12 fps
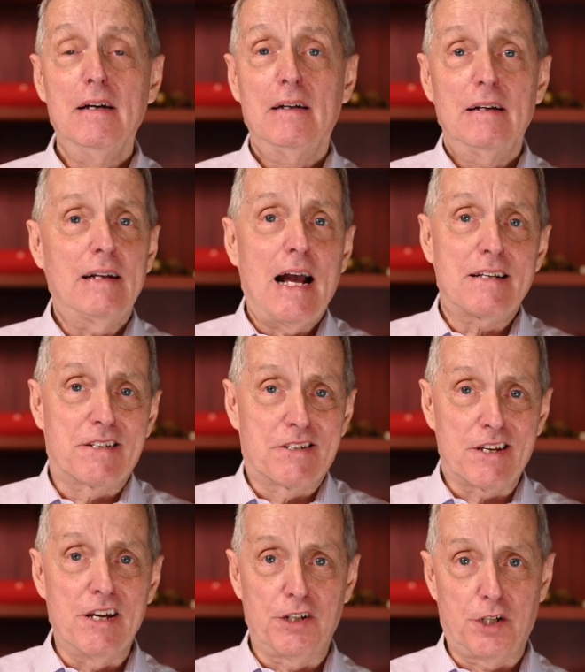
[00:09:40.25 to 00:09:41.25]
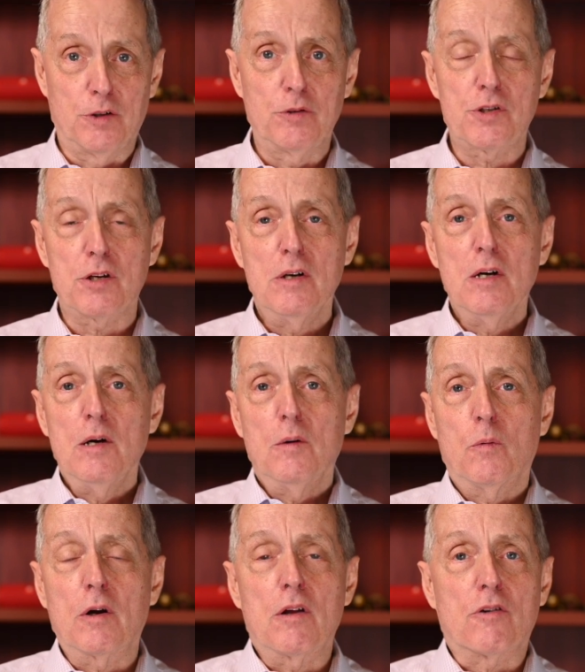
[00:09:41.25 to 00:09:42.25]
It has its issues.
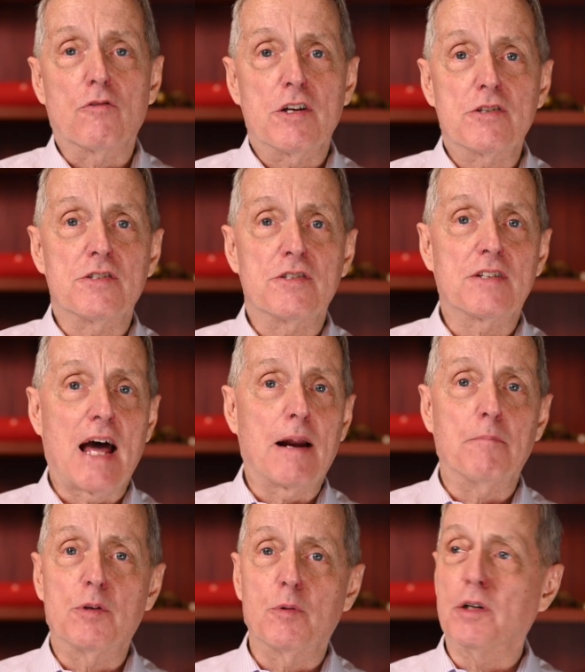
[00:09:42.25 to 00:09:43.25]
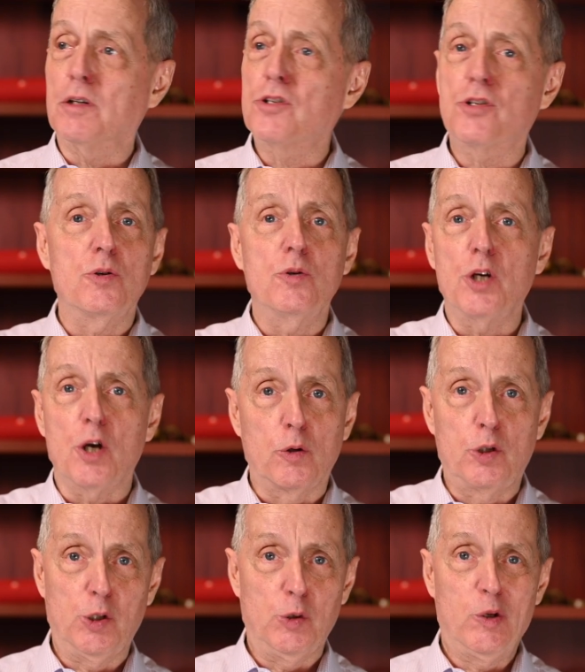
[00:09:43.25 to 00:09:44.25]
One of the reasons that I'm doing a studio
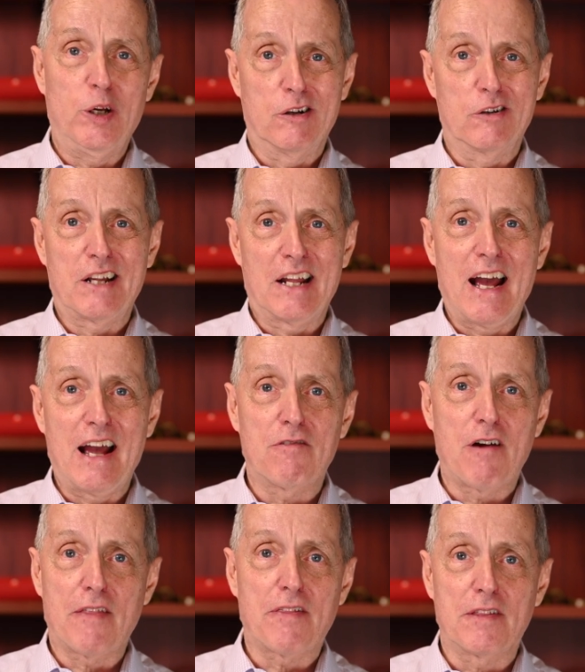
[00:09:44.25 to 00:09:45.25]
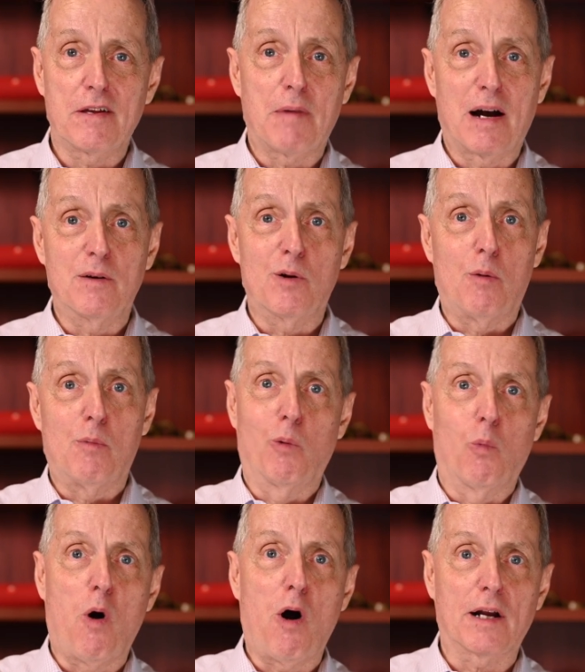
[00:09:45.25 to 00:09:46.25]
shoot here today rather than my normal
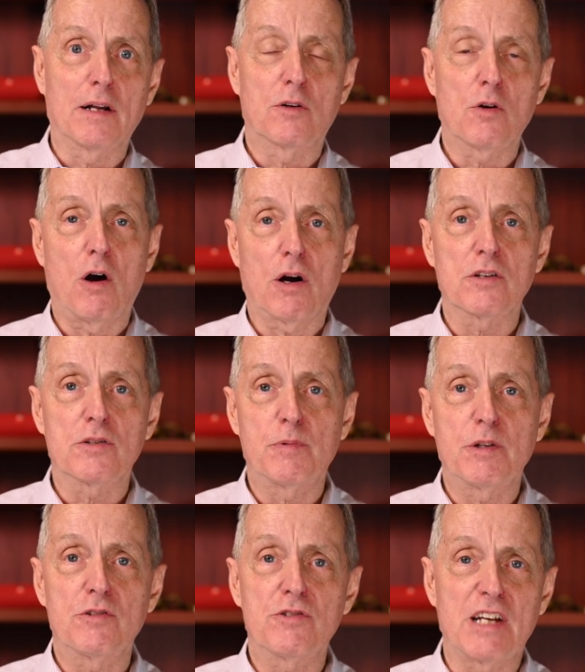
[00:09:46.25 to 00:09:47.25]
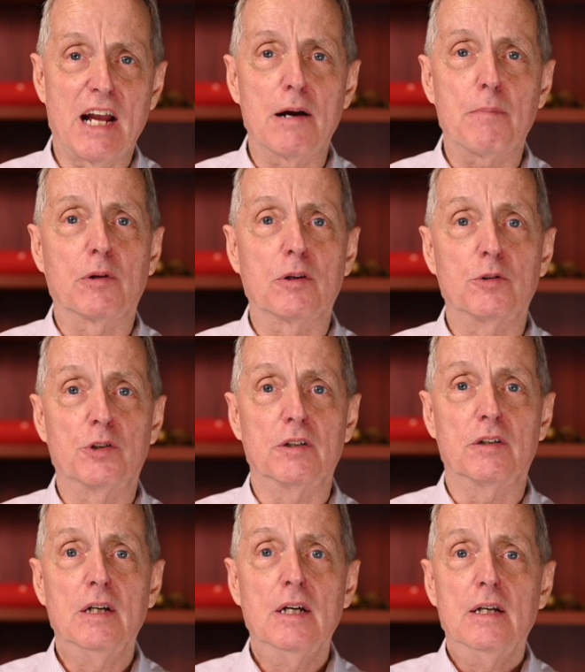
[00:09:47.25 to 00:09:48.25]
walk and talk is because the air
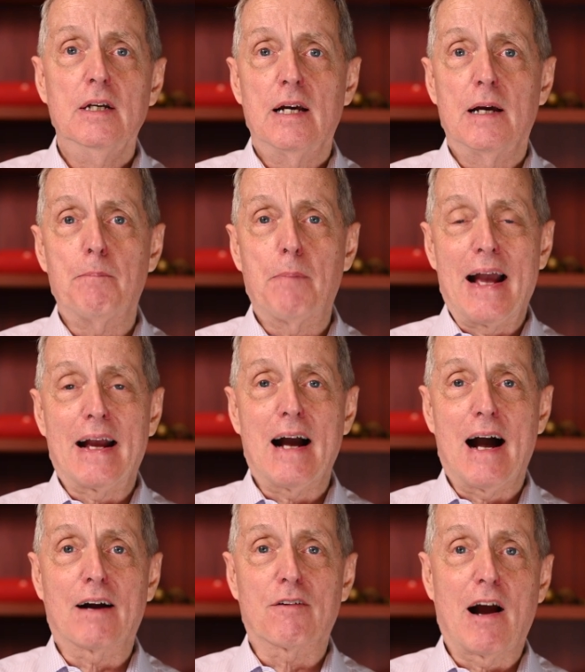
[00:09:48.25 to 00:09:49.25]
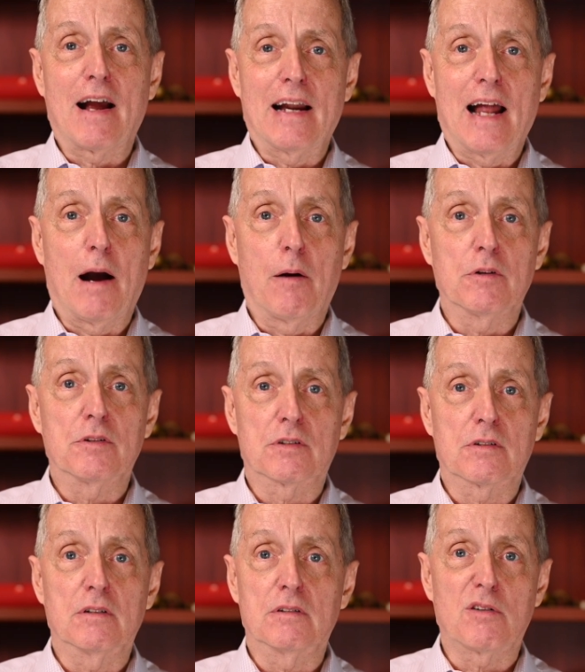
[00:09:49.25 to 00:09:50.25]
pollution in Bangkok right now
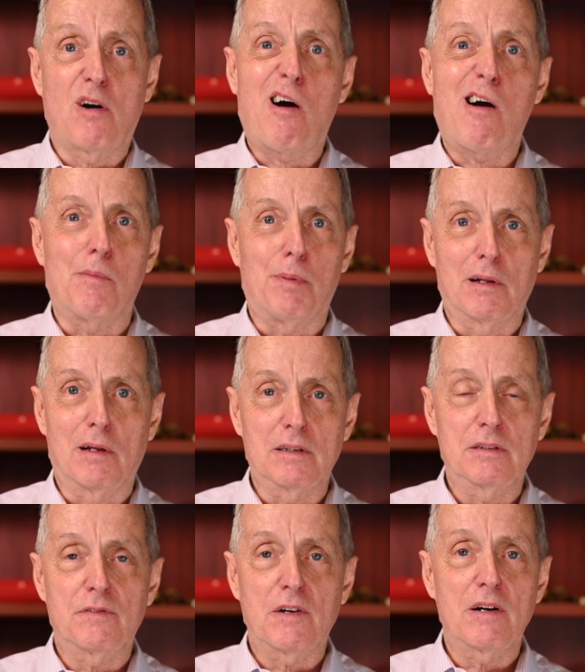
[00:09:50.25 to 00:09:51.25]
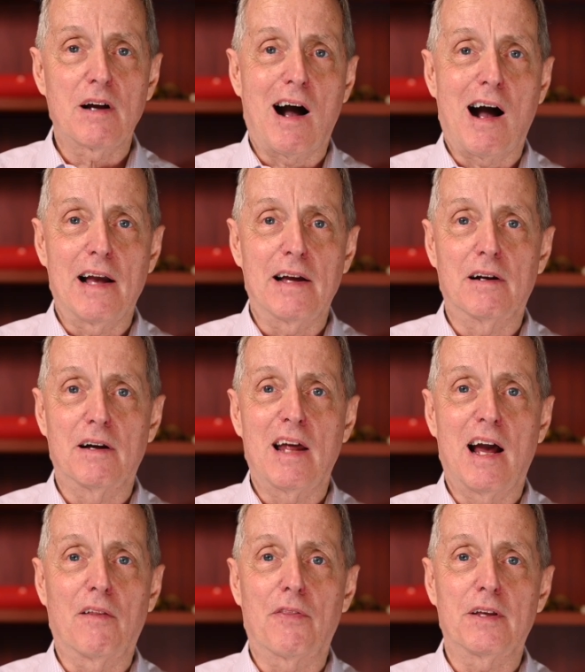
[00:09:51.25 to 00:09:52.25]
is horrible. It's very high and
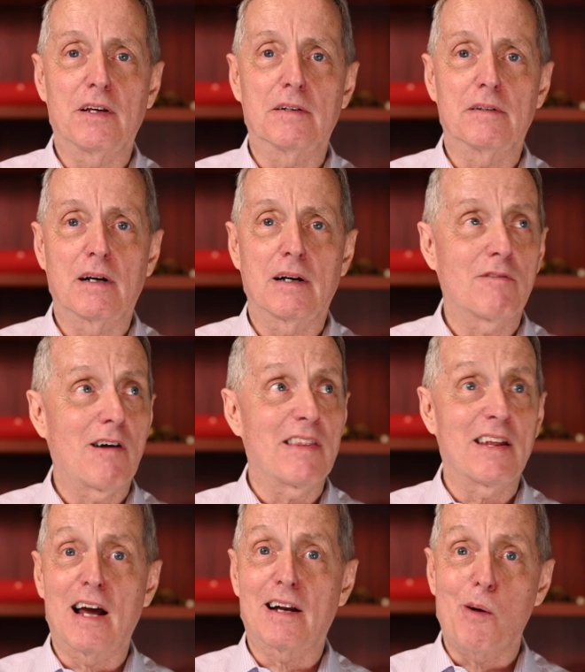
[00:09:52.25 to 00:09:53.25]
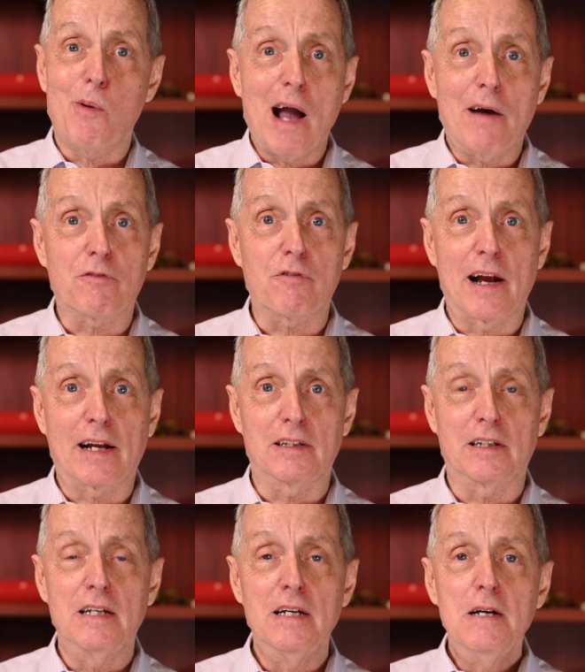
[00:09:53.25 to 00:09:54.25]
unhealthy, and I'd rather not go out,
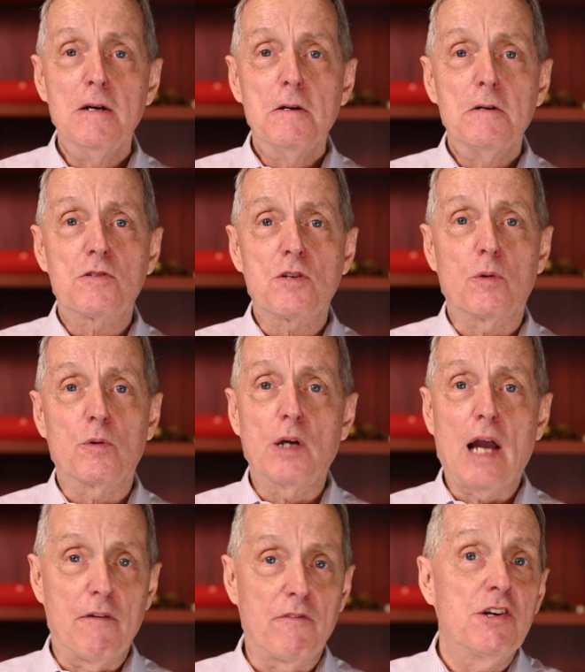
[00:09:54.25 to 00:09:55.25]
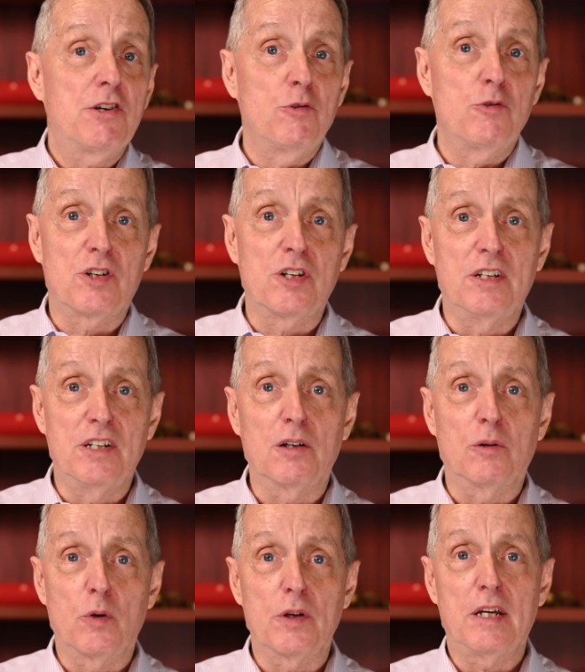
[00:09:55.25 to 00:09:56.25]
frankly. So you have issues to
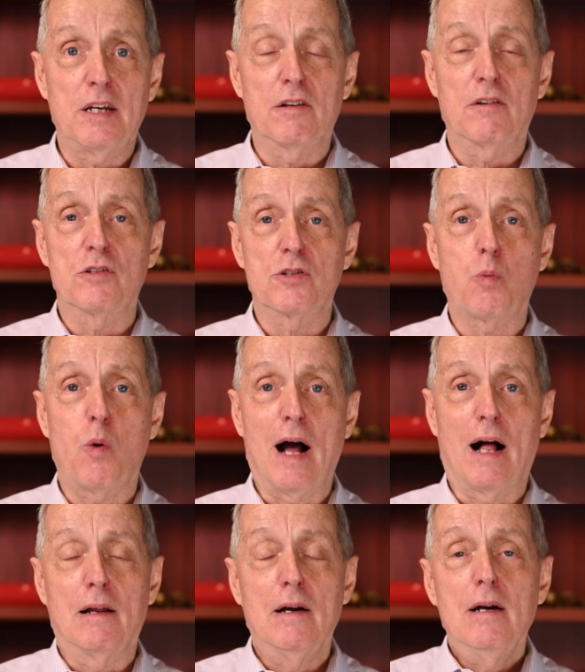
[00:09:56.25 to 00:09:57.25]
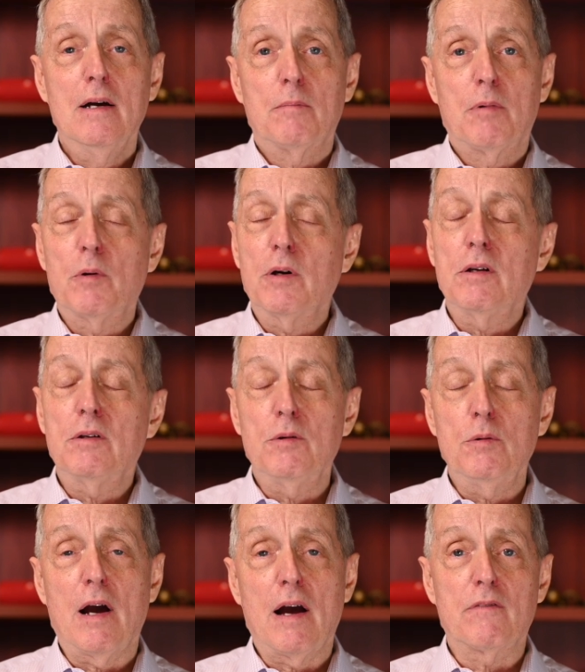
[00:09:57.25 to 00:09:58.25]
deal with here as well. But what you
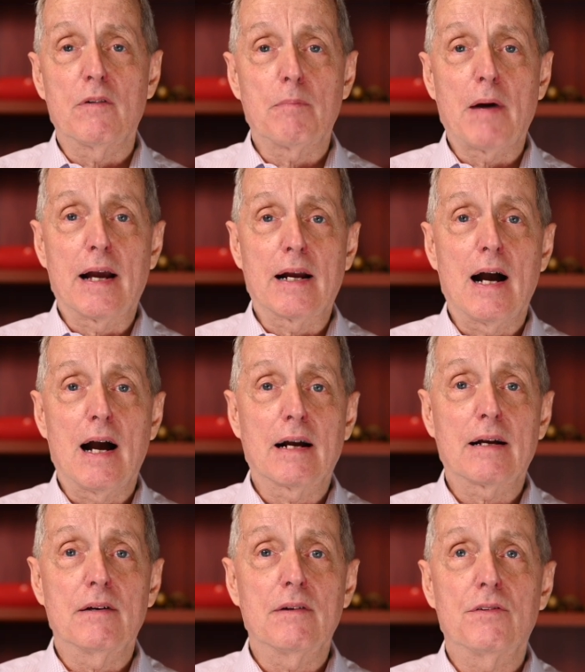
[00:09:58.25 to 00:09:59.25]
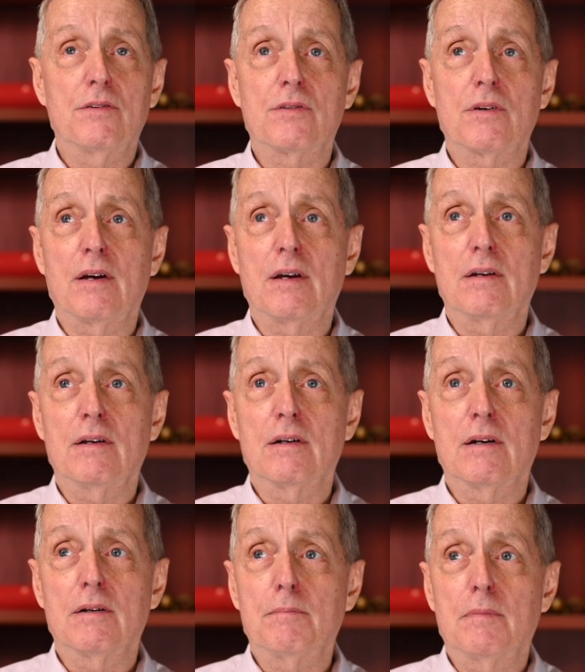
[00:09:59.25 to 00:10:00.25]
do have in Bangkok is
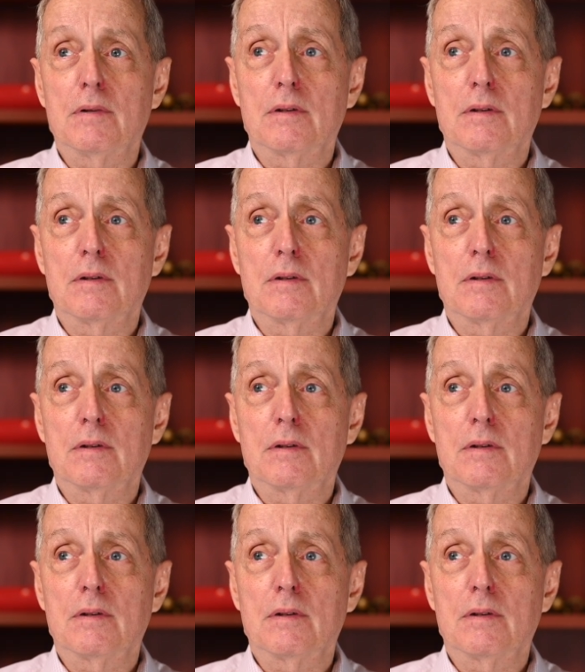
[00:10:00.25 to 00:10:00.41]
a